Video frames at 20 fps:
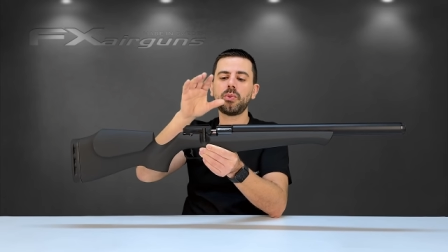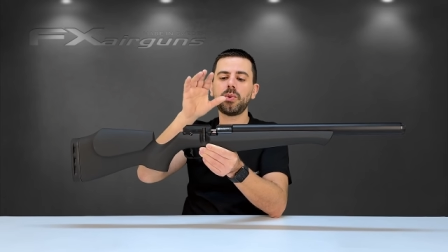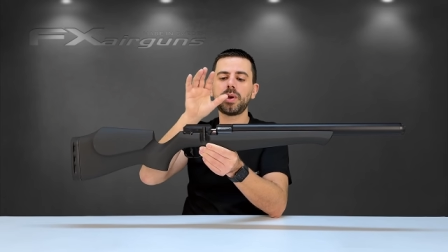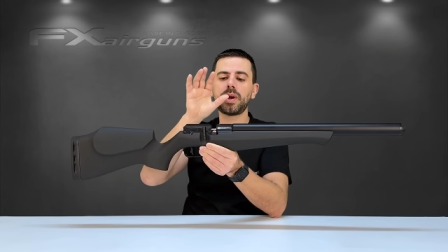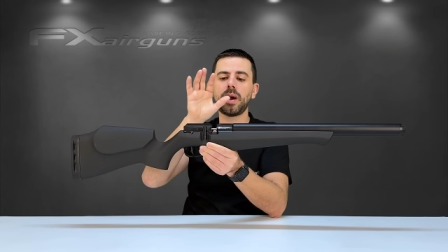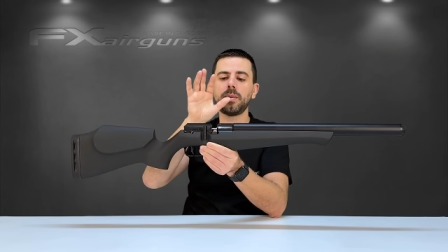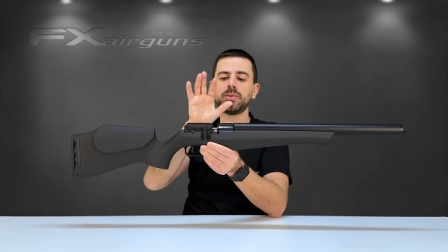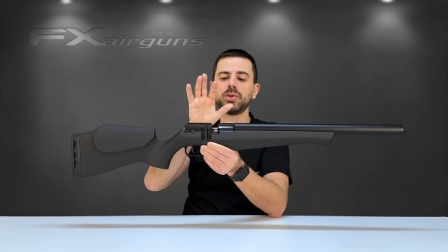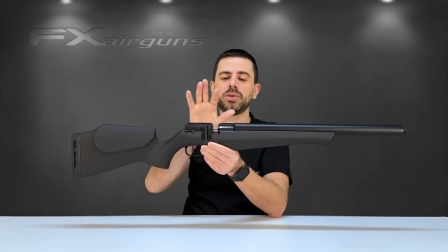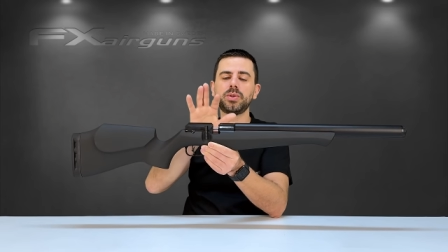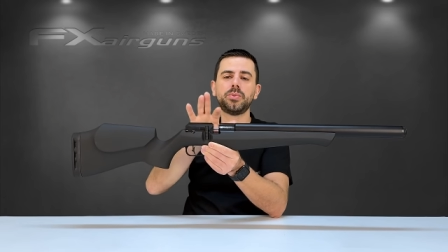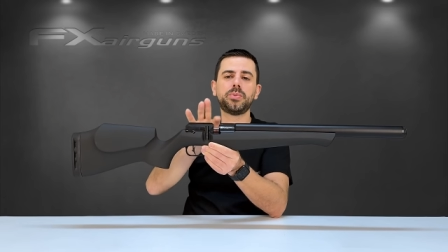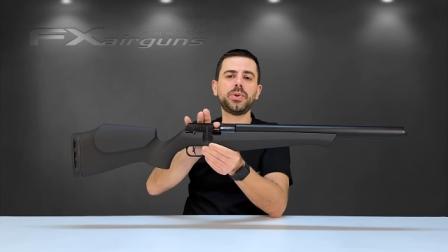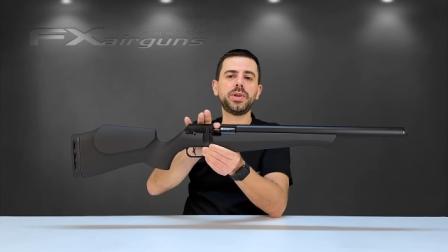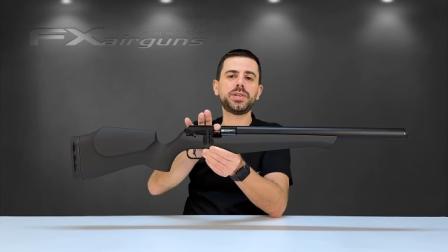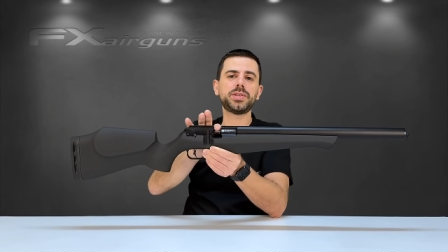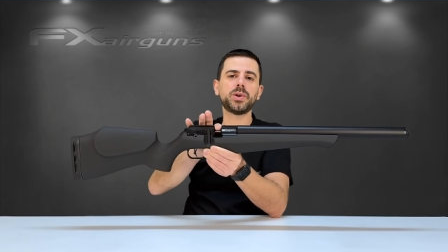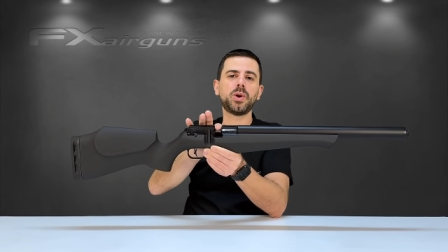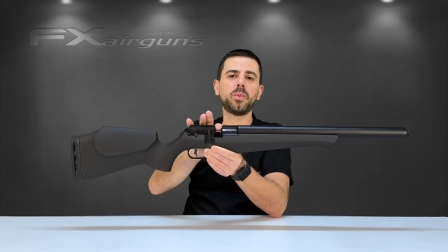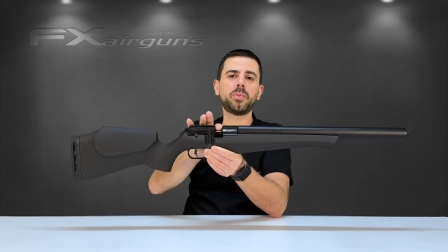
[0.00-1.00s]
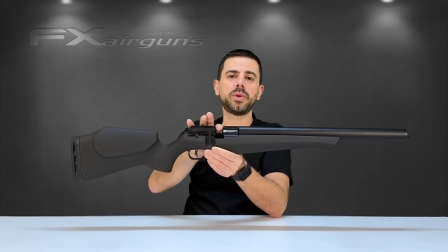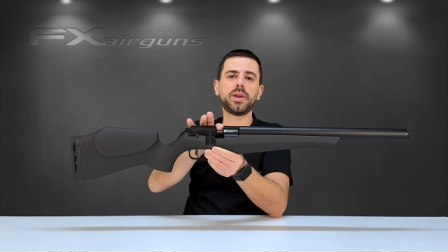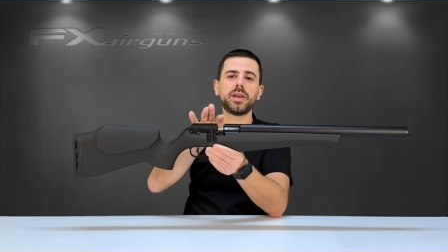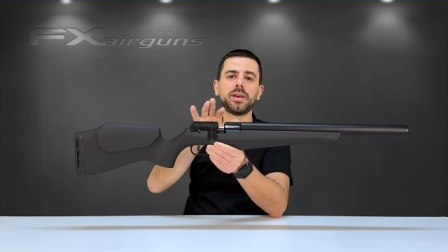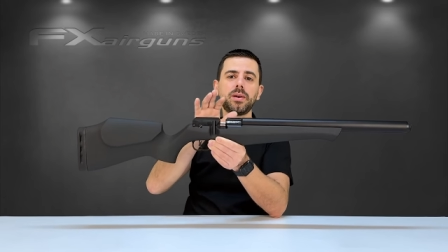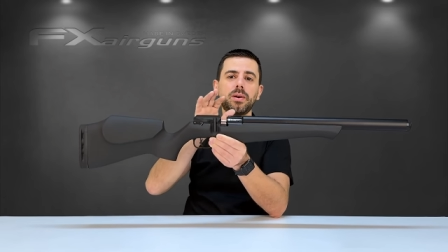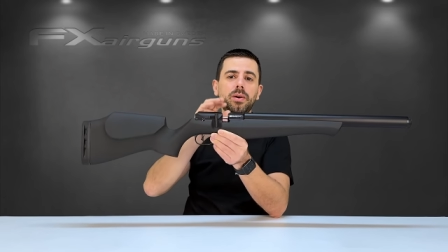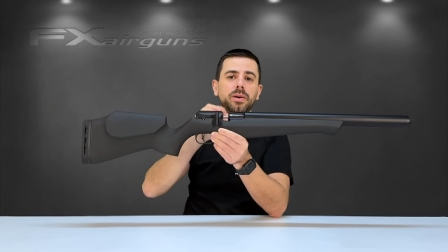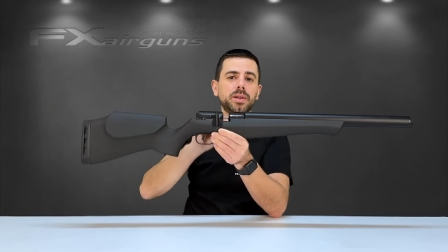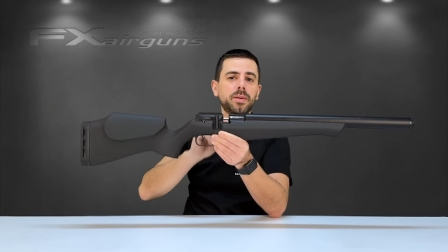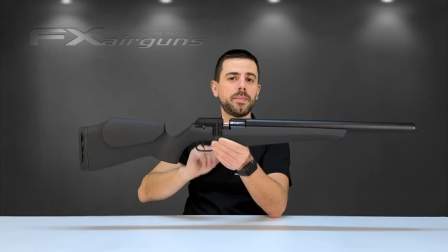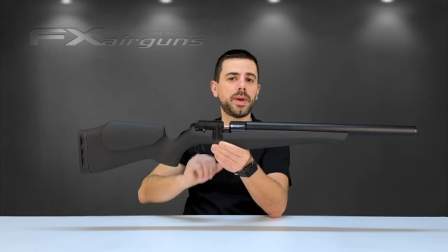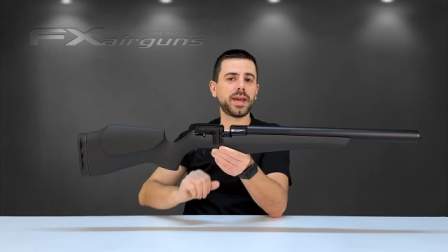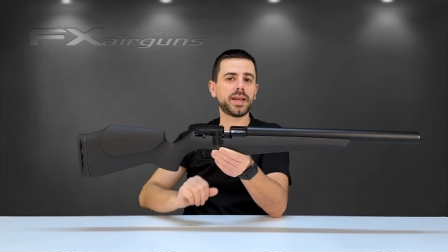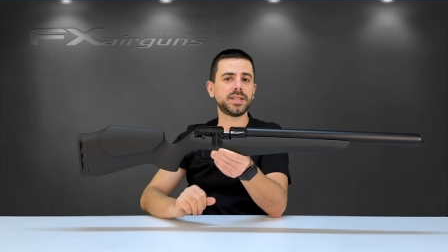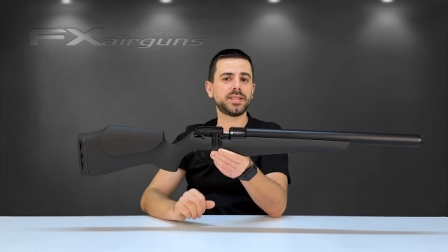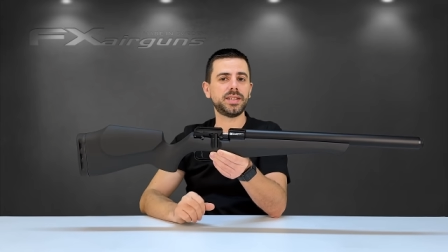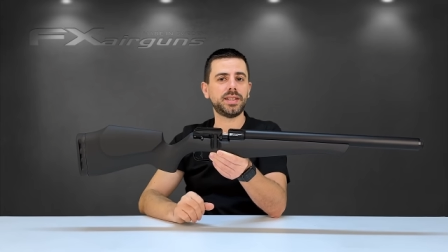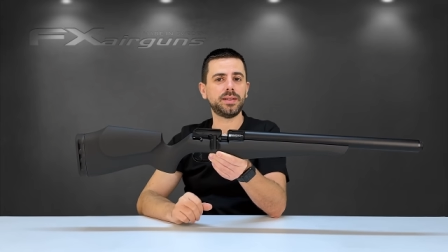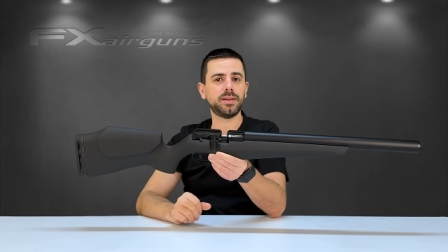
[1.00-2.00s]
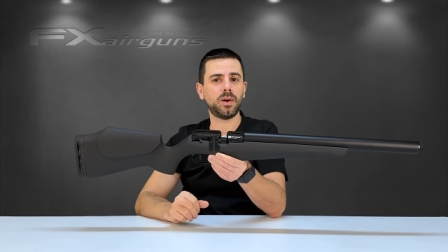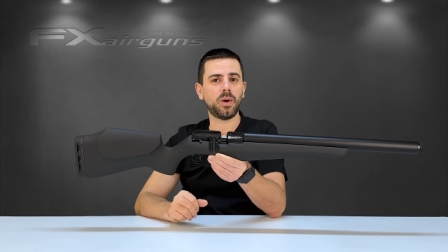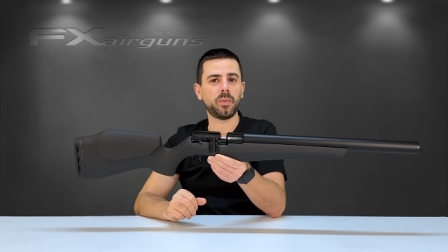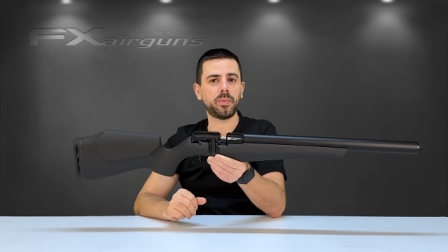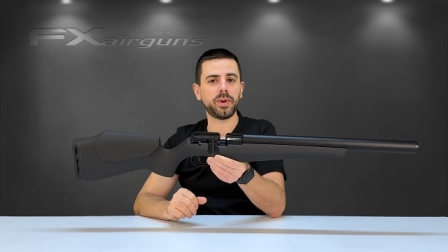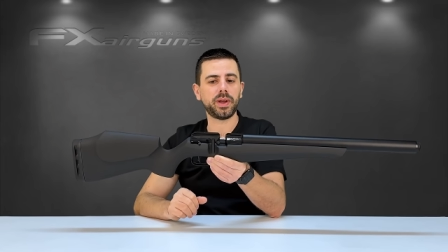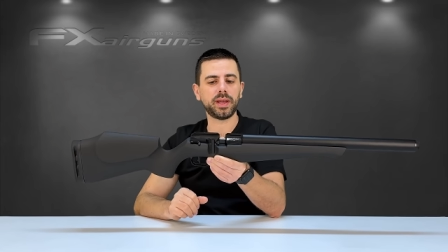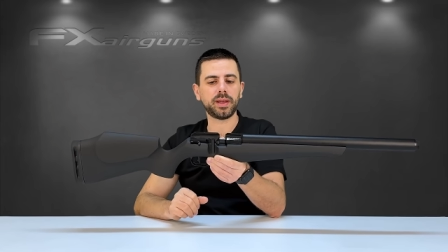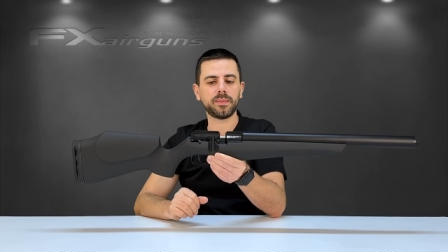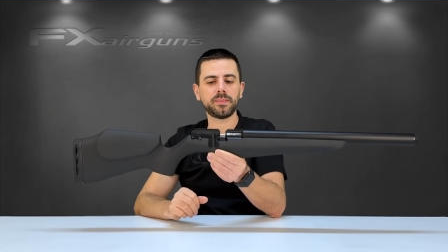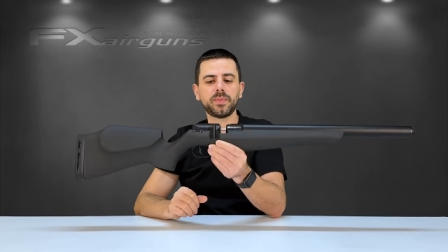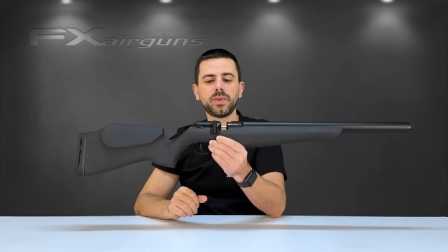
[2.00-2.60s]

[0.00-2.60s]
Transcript: we come to the breech opening or the magazine opening.